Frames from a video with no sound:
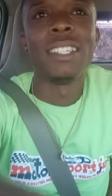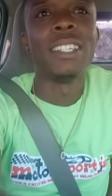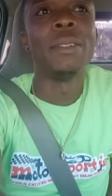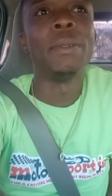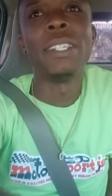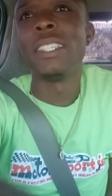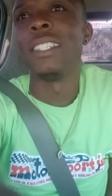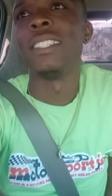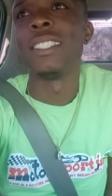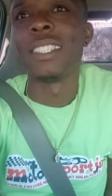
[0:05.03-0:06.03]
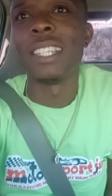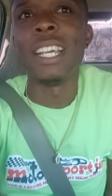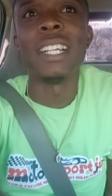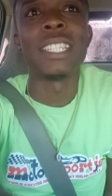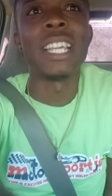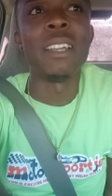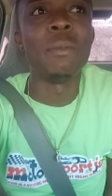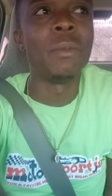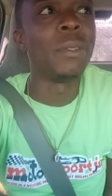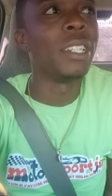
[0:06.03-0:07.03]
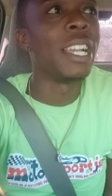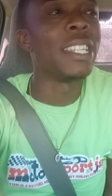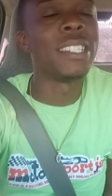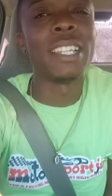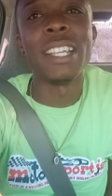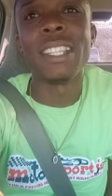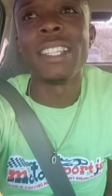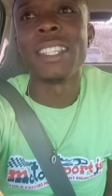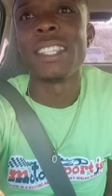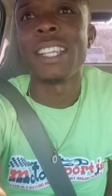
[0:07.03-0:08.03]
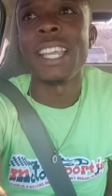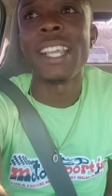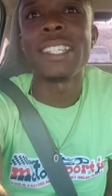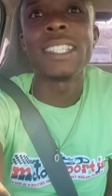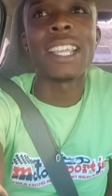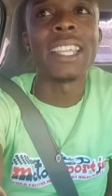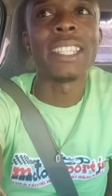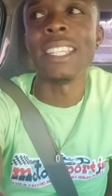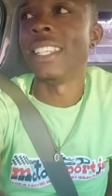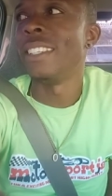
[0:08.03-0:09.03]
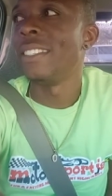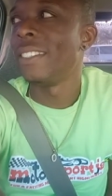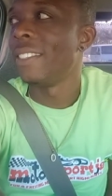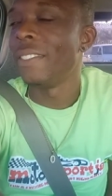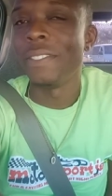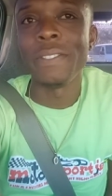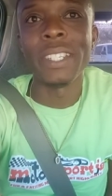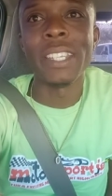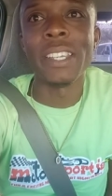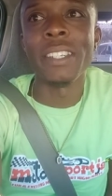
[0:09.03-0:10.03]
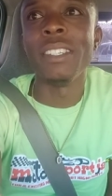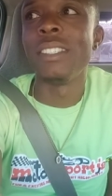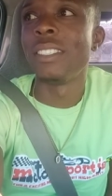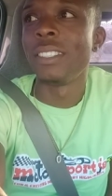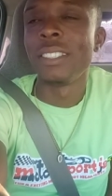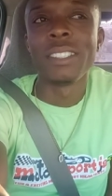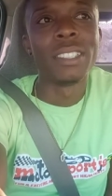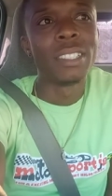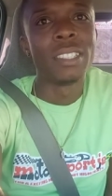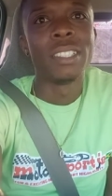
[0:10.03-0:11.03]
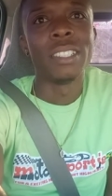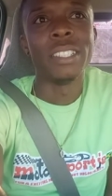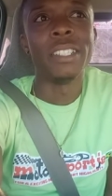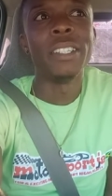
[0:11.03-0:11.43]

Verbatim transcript: Yeah, man, long time you guys gonna get an exciting video, you